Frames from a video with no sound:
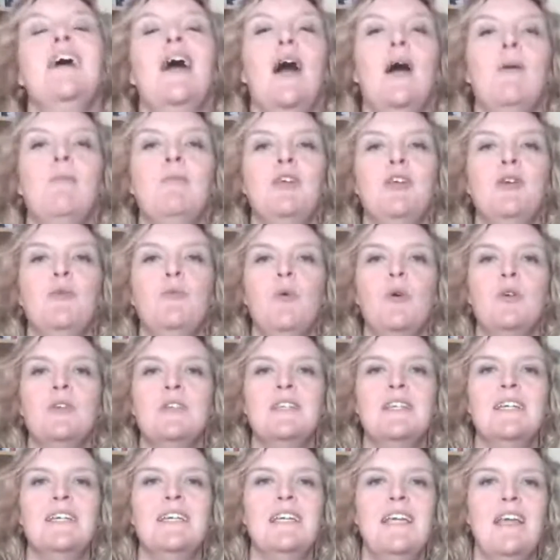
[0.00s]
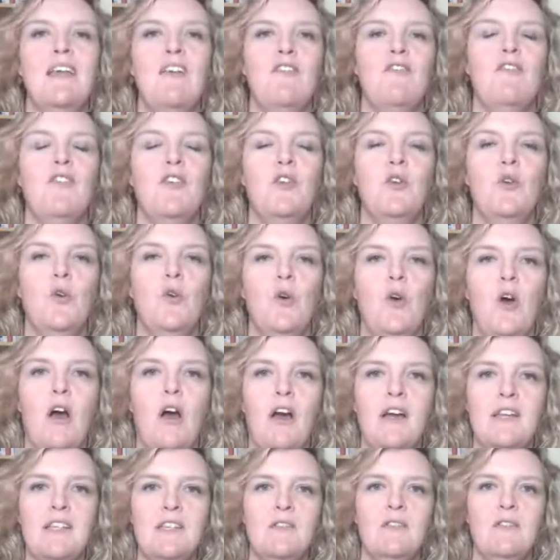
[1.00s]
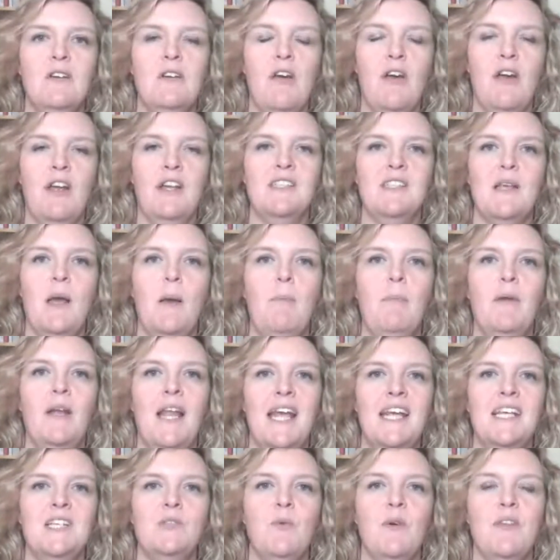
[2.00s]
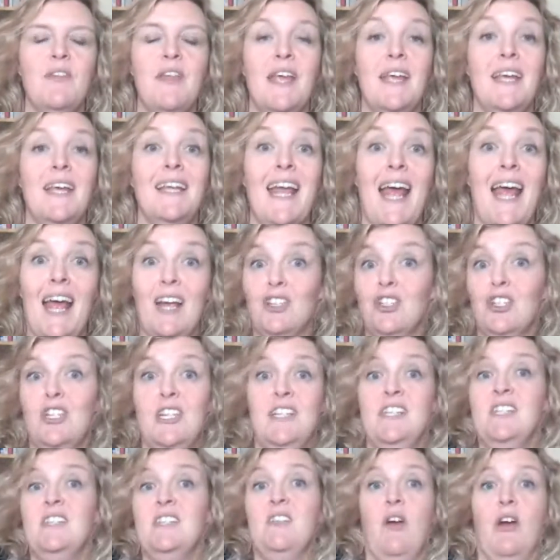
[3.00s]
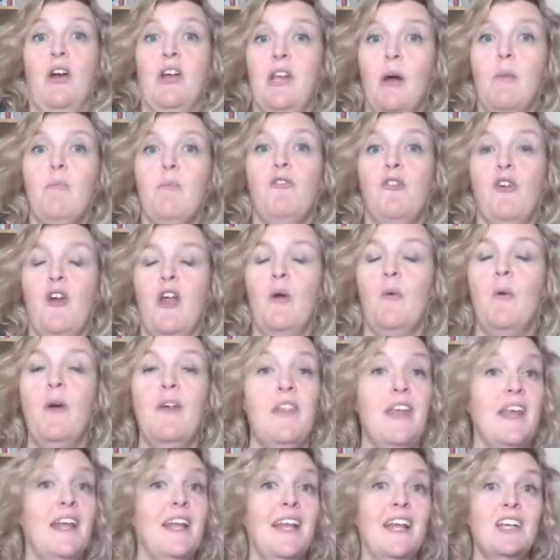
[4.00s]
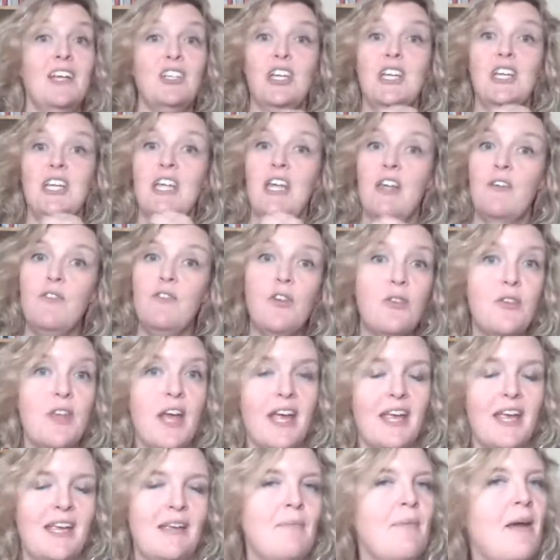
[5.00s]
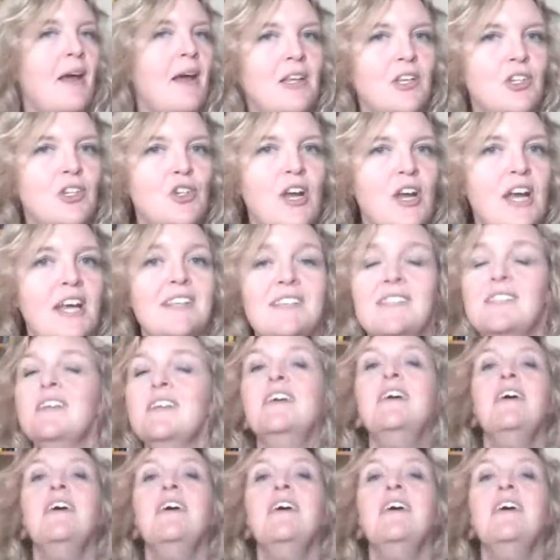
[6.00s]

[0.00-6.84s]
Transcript: you want to give your ideal clients a place where they can actually sign up for it, where they can actually give you their email address